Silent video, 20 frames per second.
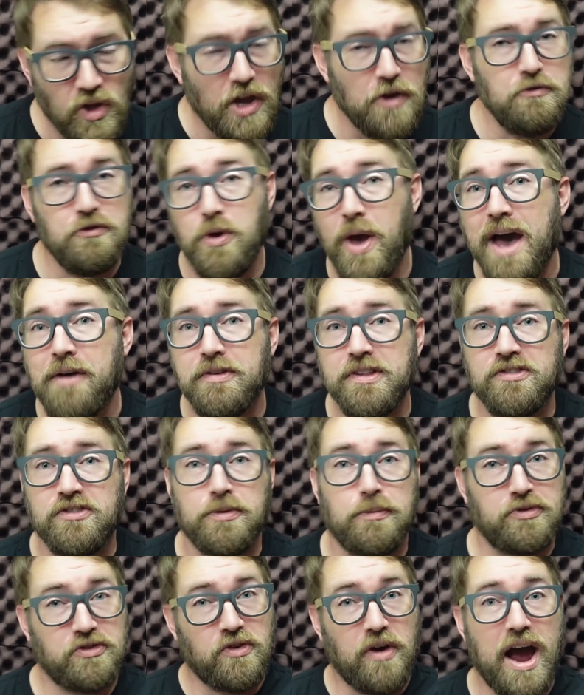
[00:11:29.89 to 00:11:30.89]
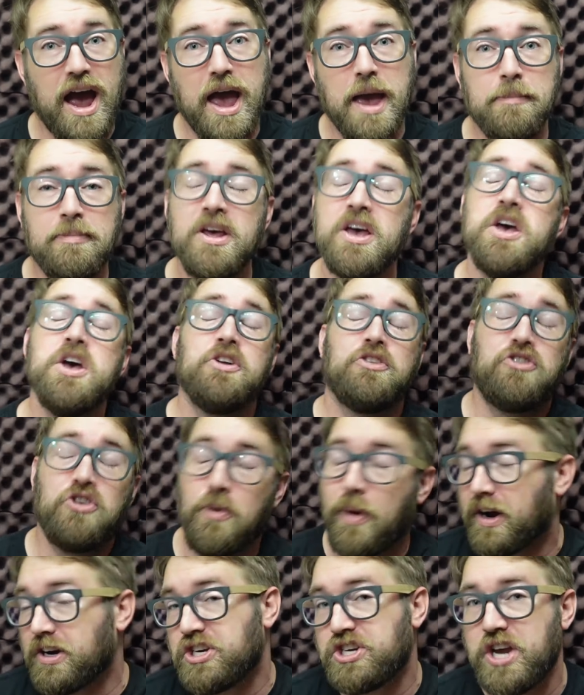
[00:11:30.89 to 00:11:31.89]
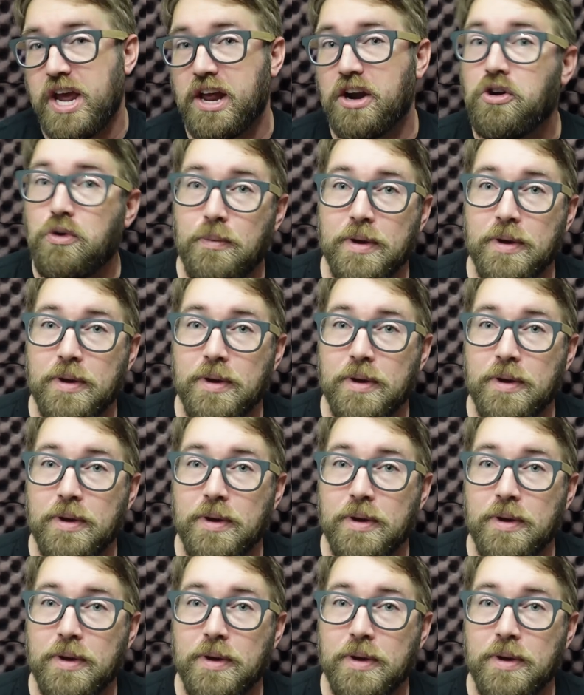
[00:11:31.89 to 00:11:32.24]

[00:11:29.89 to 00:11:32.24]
If you haven't subscribed to our channel,